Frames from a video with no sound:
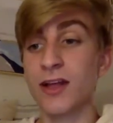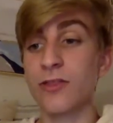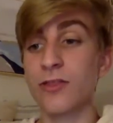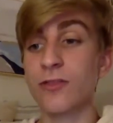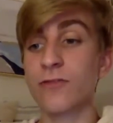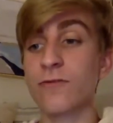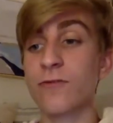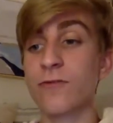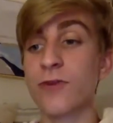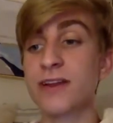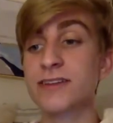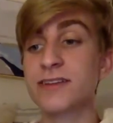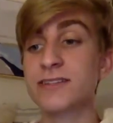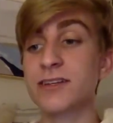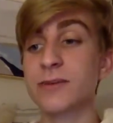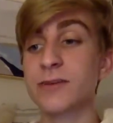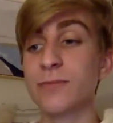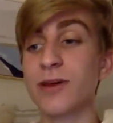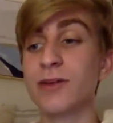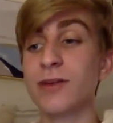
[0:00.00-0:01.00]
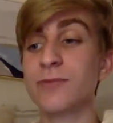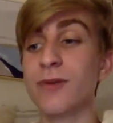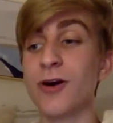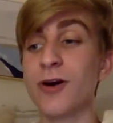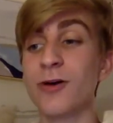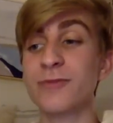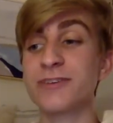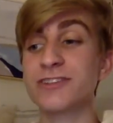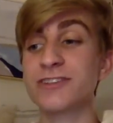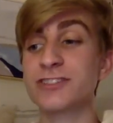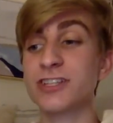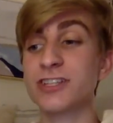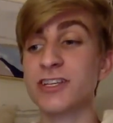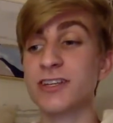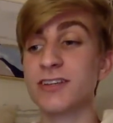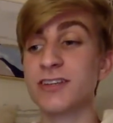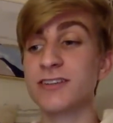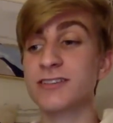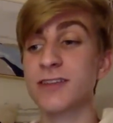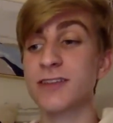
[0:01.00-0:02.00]
The frantic pinball
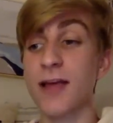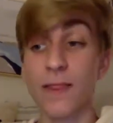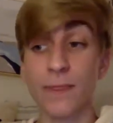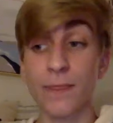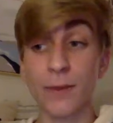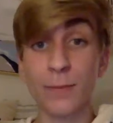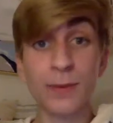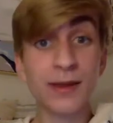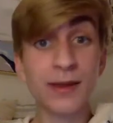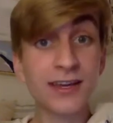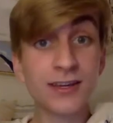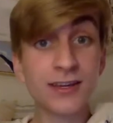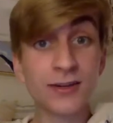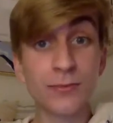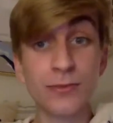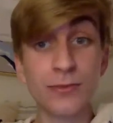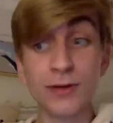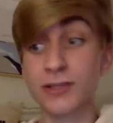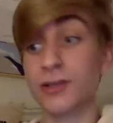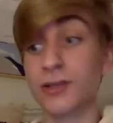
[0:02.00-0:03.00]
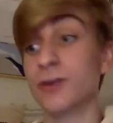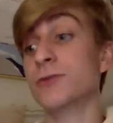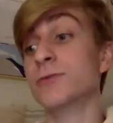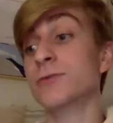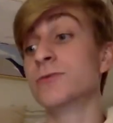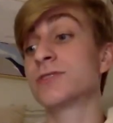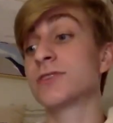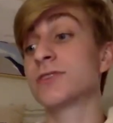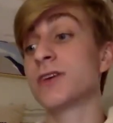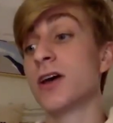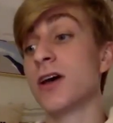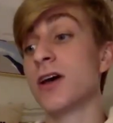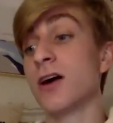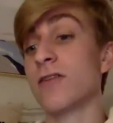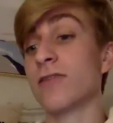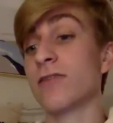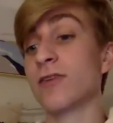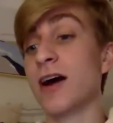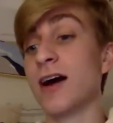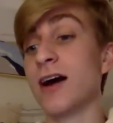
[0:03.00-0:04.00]
machines, the pink billows
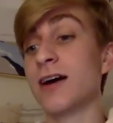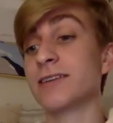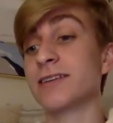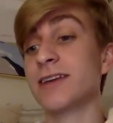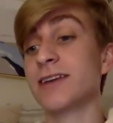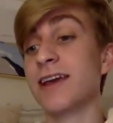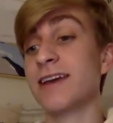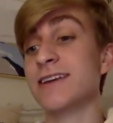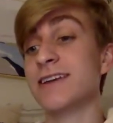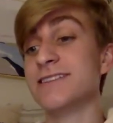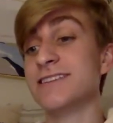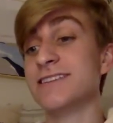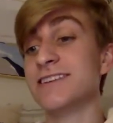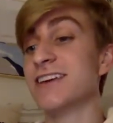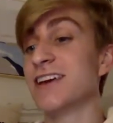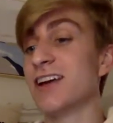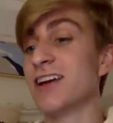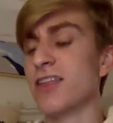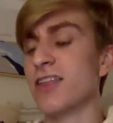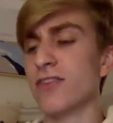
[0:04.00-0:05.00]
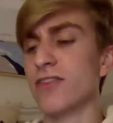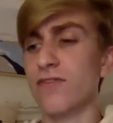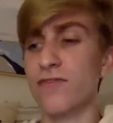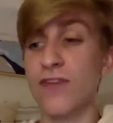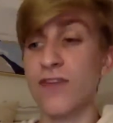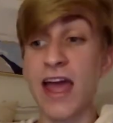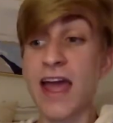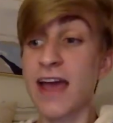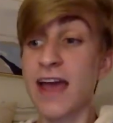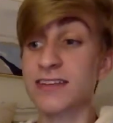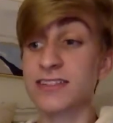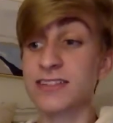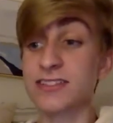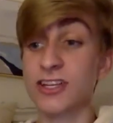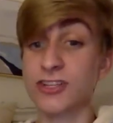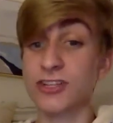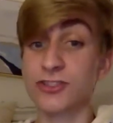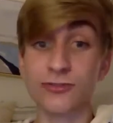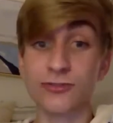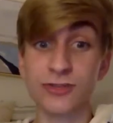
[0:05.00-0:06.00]
of cotton candy, the vast
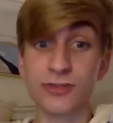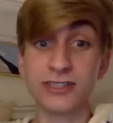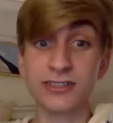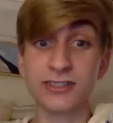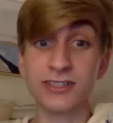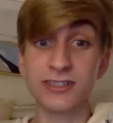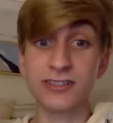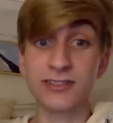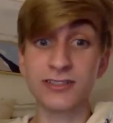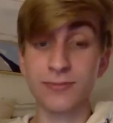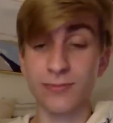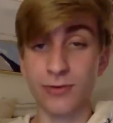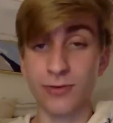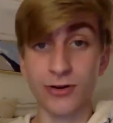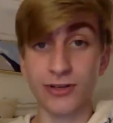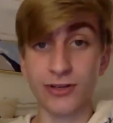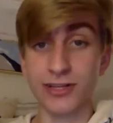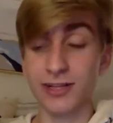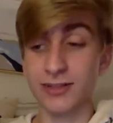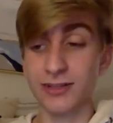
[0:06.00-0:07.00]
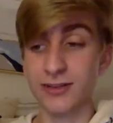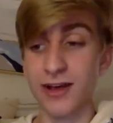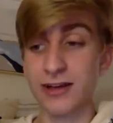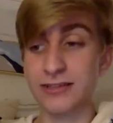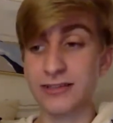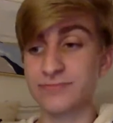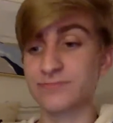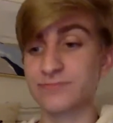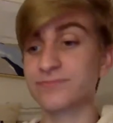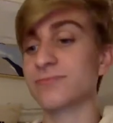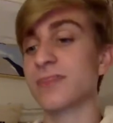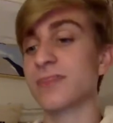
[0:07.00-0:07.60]
and treeless parking lot,